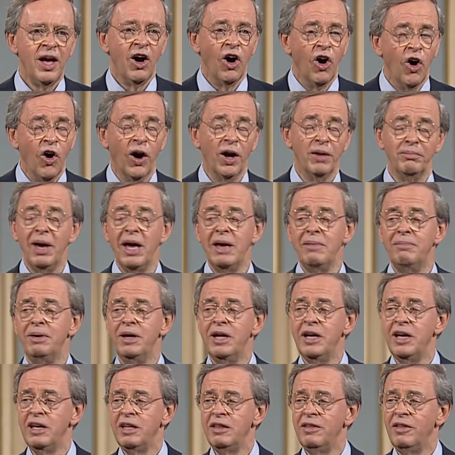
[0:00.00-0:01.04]
Or it may
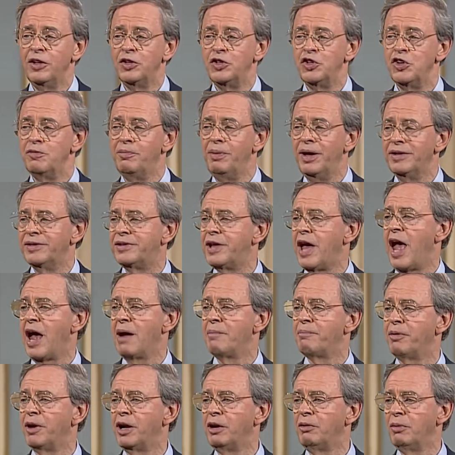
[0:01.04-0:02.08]
be that you've been
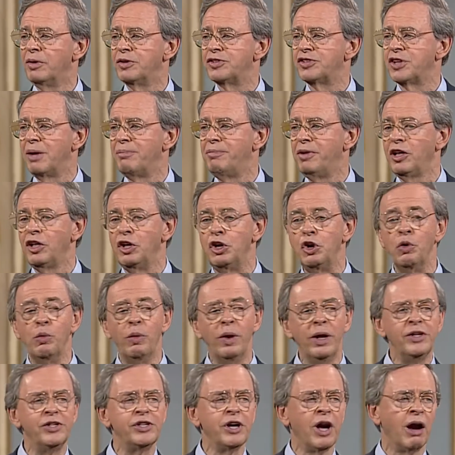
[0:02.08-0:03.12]
tampering with something. You
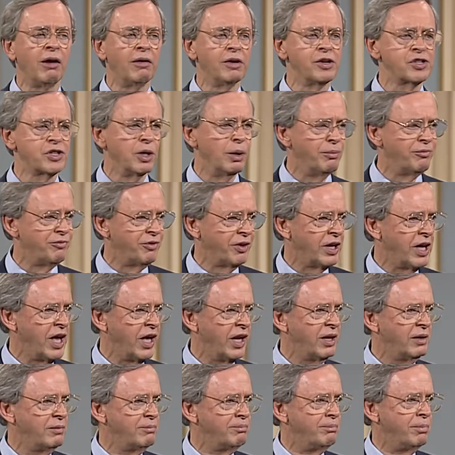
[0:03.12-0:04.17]
read your horoscope, forget
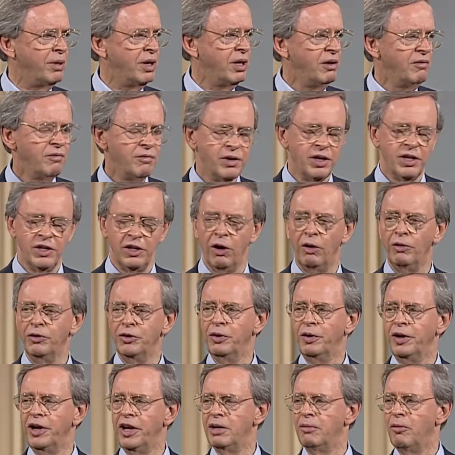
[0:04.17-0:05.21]
it, don't
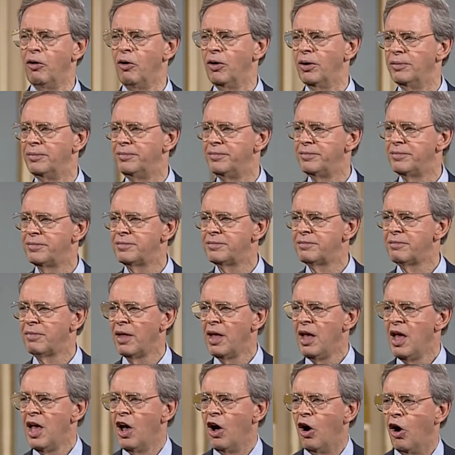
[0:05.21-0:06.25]
do it anymore.
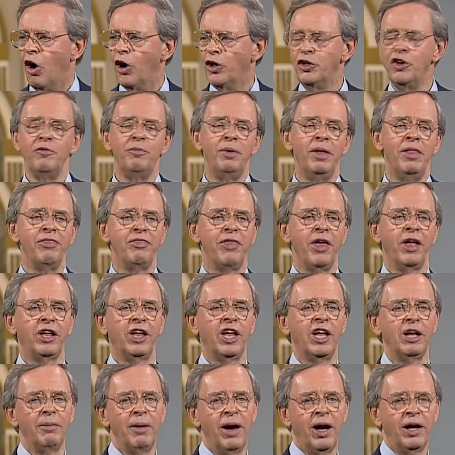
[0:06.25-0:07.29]
Or you've been
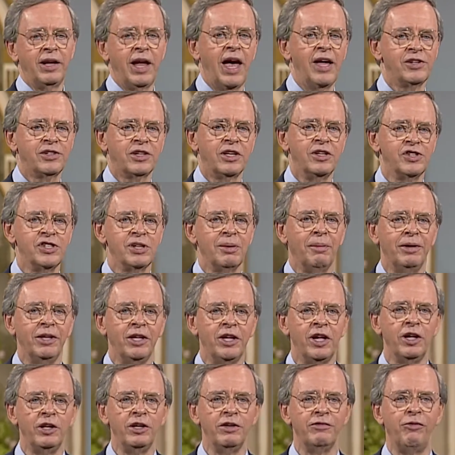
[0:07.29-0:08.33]
thinking about asking someone to
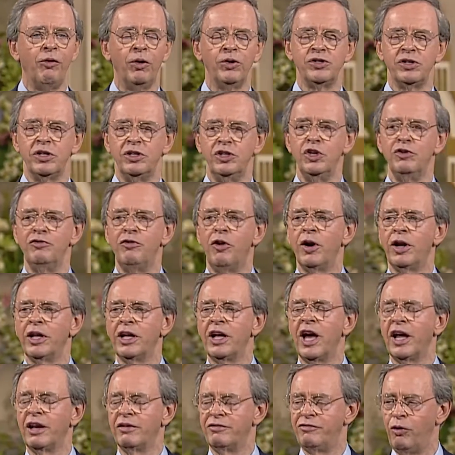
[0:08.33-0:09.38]
tell a fortune. You've already
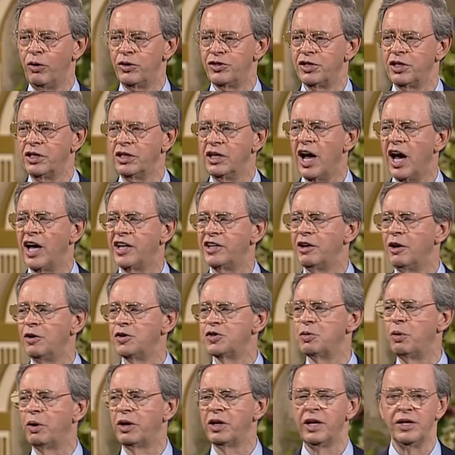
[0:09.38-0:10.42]
got a fortune. God
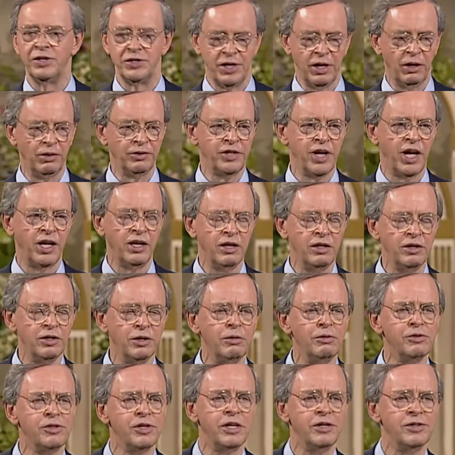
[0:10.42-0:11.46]
knows what it is, He'll tell you in
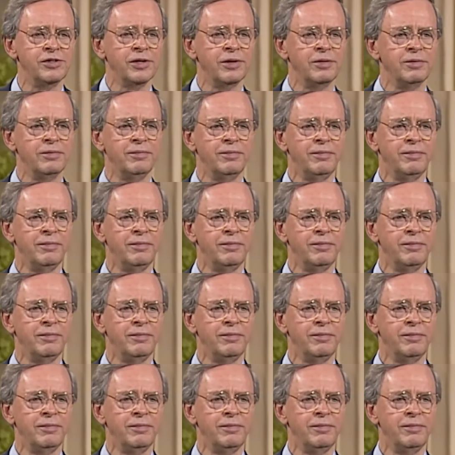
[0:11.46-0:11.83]
due season.